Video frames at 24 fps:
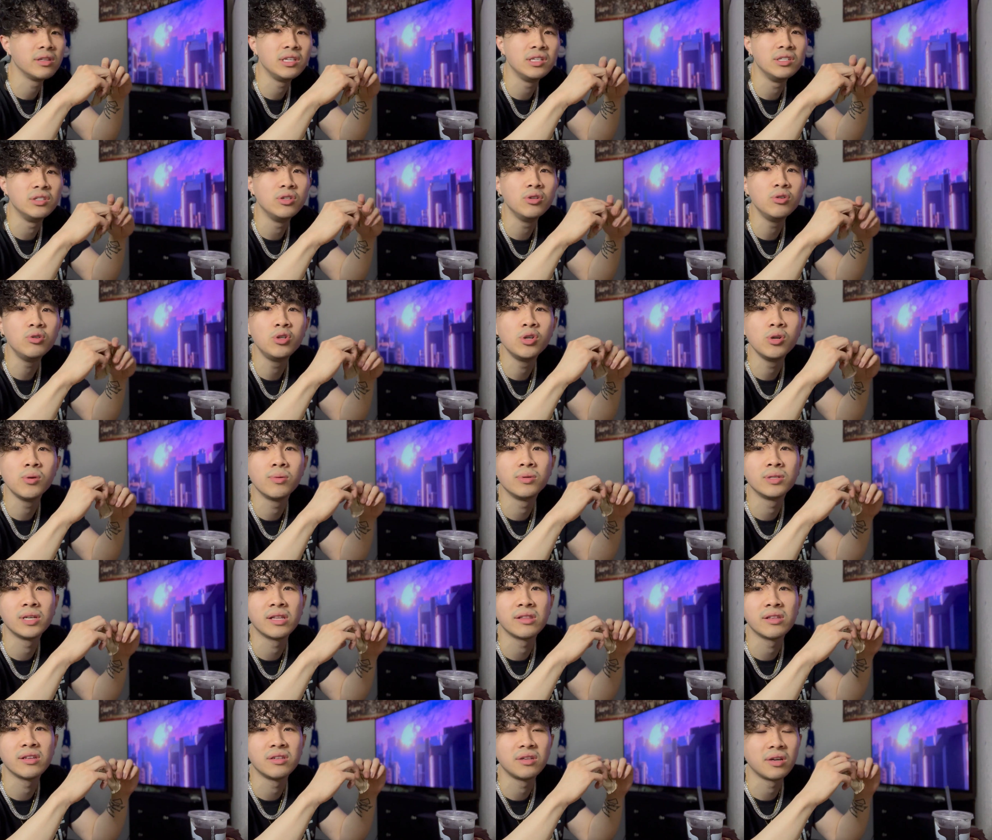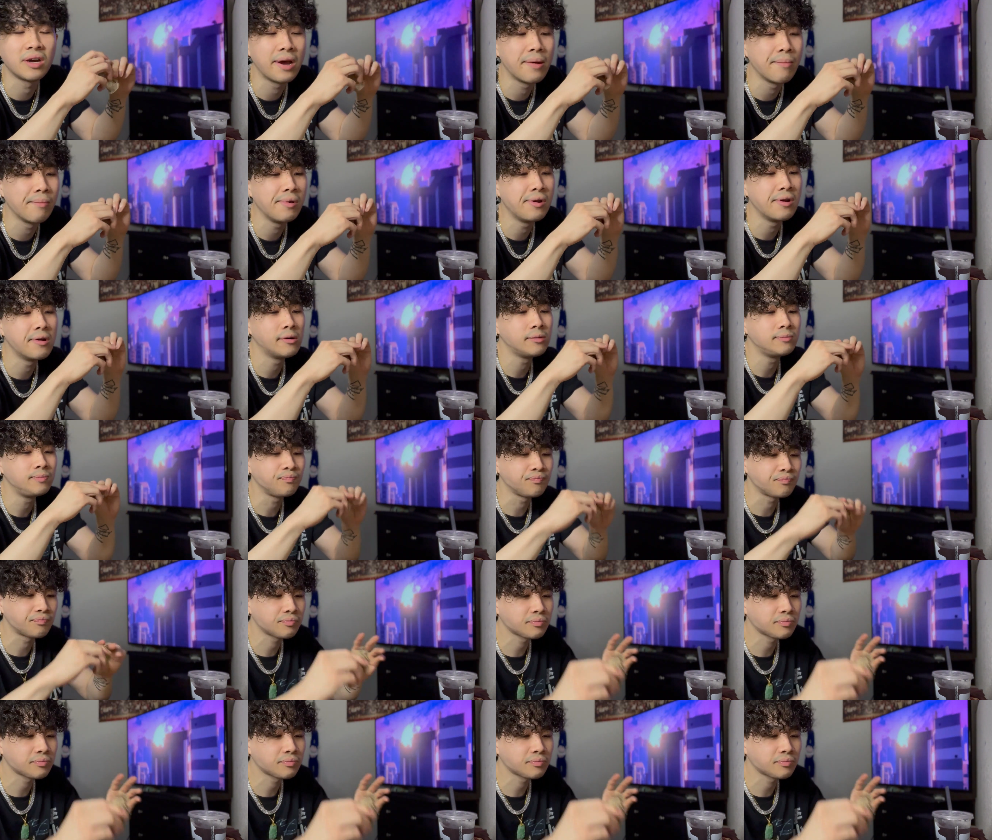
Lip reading: these YouTubers at the time, you know,